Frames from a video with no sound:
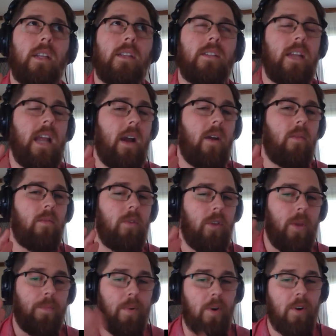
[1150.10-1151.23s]
not
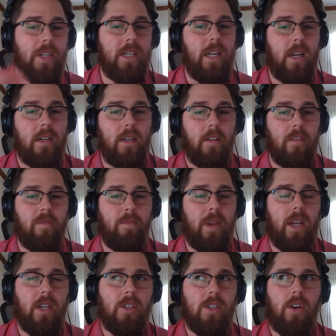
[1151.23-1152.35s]
really predictive,
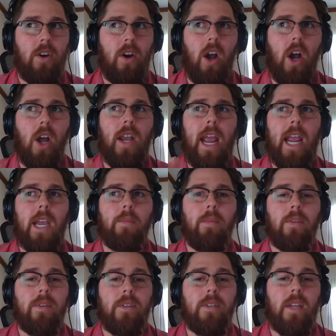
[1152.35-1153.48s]
because you're
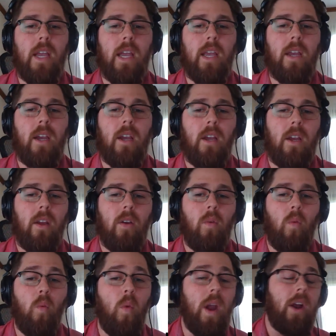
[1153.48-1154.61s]
unable to say
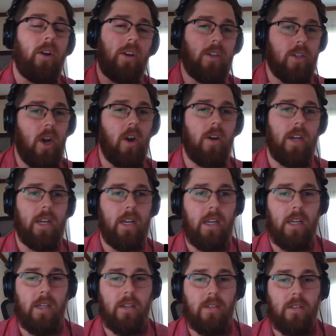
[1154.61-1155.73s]
where your target
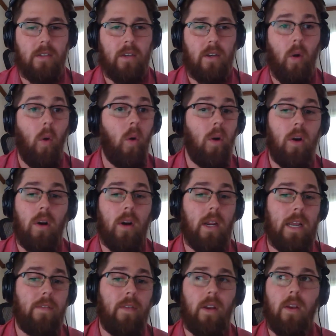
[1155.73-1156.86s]
is, or
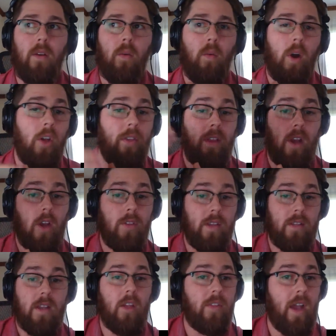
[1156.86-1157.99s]
even on
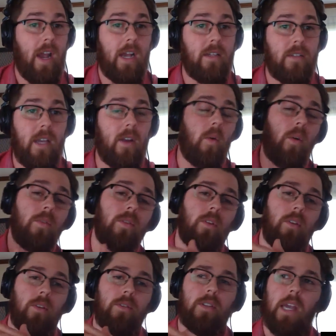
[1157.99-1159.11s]
the high side or the
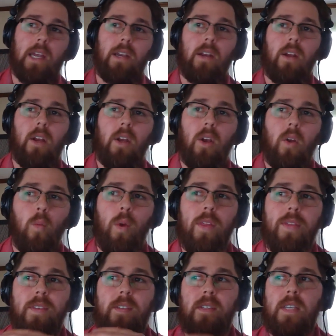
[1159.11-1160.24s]
low side.
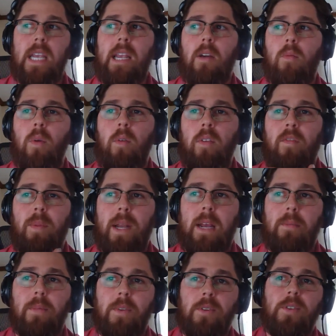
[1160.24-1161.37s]
With SynQ, what we've been
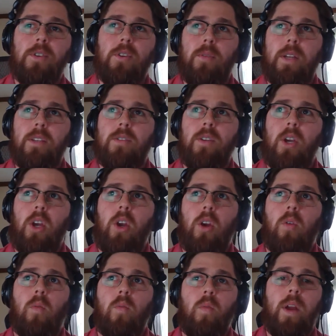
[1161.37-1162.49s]
able to do is
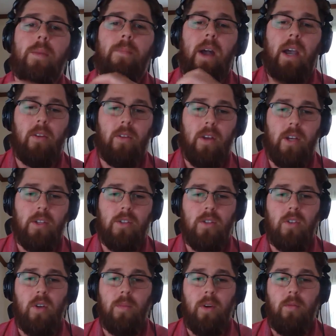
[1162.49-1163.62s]
remodel the
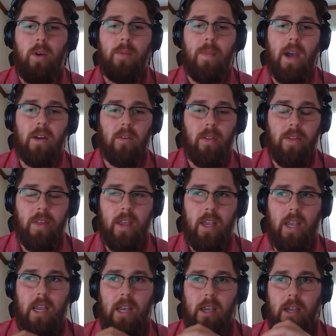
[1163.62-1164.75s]
consumer and remodel
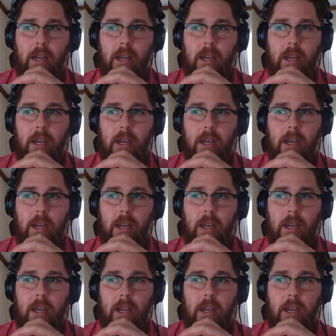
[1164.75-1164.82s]
the